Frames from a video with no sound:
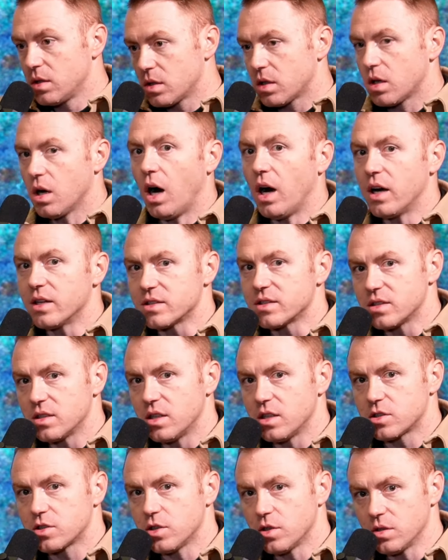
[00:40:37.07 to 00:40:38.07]
cause
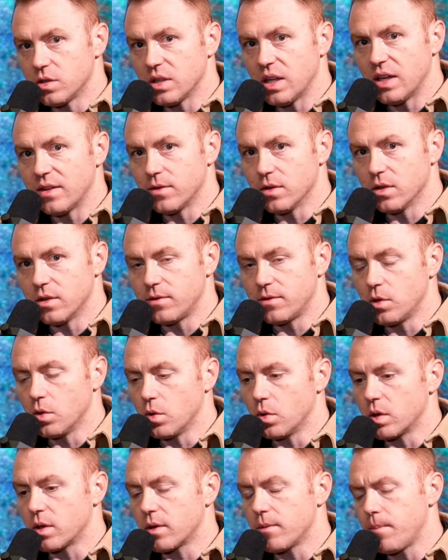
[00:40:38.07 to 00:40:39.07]
a certain level of
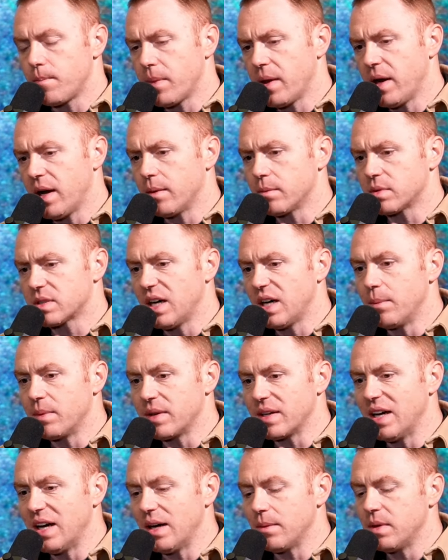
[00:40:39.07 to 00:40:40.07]
your um,
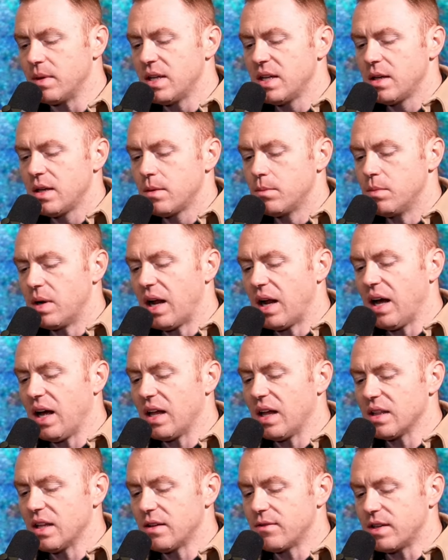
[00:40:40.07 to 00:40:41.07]
coming up. But I,
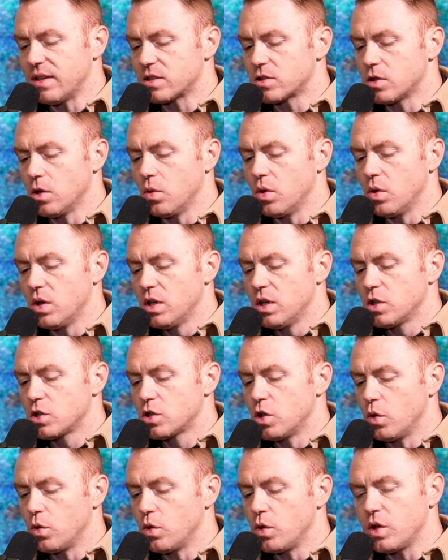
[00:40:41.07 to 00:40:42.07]
I love that. So
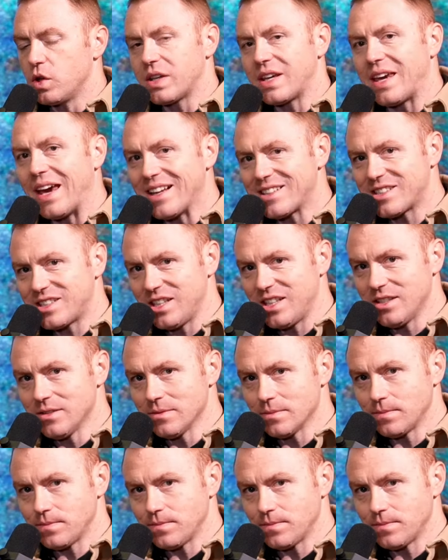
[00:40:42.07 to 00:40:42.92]
so catching,